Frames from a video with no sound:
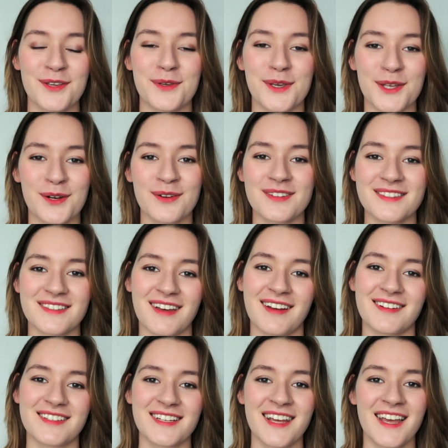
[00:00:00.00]
You cannot
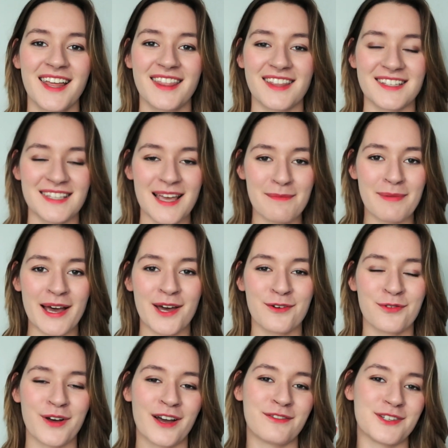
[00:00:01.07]
send the same
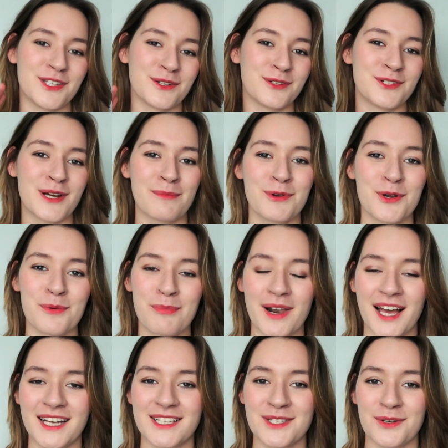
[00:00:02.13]
bio for every single job you're
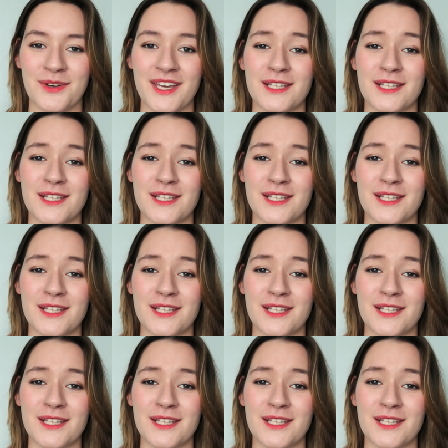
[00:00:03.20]
applying to.